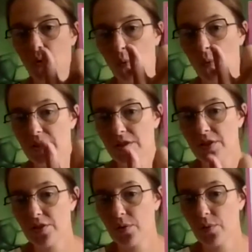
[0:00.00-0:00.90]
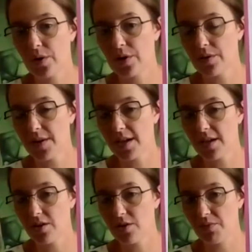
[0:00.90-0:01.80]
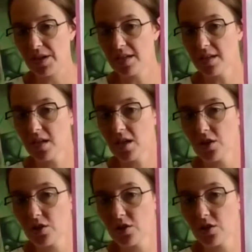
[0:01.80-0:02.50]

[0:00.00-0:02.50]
with the word right here, read,